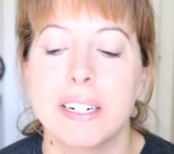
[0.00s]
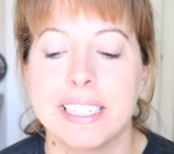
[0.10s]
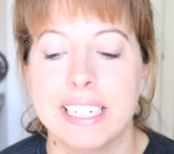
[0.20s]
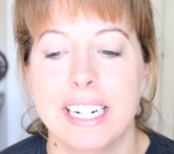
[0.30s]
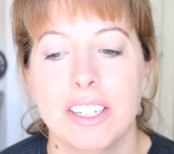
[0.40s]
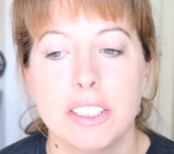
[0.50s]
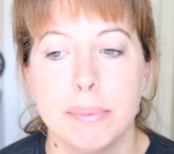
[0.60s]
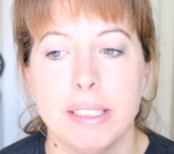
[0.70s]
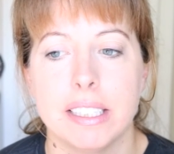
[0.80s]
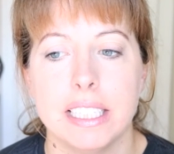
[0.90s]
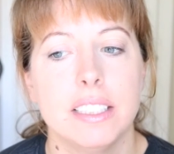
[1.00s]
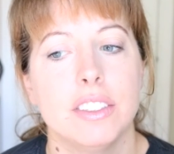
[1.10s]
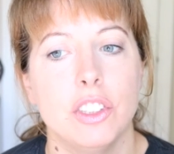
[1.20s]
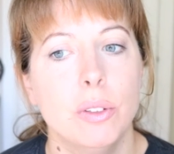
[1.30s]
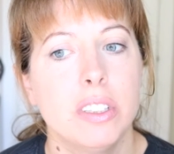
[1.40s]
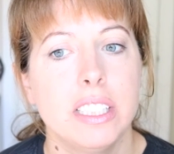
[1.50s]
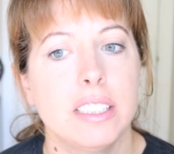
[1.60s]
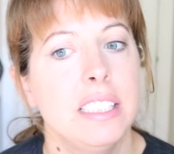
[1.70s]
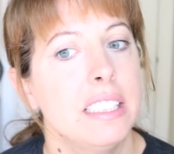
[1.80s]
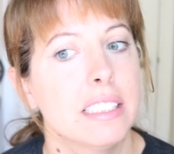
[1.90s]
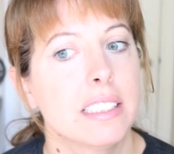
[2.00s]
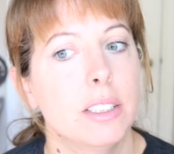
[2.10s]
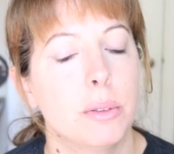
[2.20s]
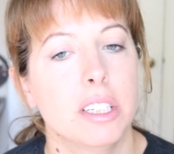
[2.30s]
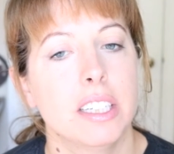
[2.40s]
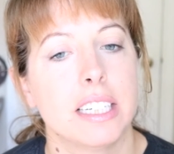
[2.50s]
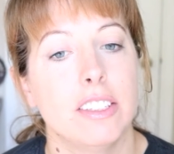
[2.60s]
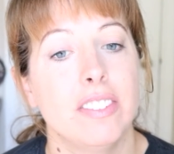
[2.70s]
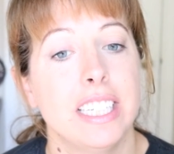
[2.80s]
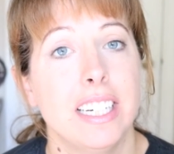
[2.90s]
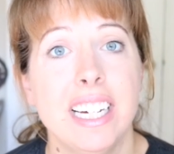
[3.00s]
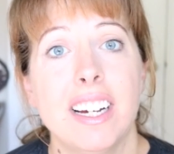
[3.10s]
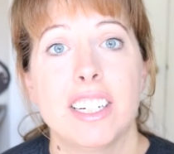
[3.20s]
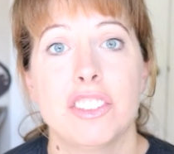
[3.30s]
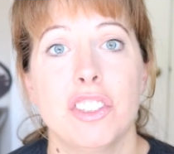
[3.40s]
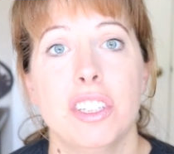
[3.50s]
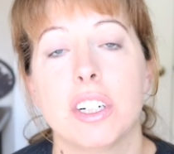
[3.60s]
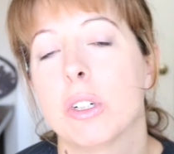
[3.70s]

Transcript: And the guy looked at me like, Do you really think that's gonna work? And I'm like, Yeah, sure.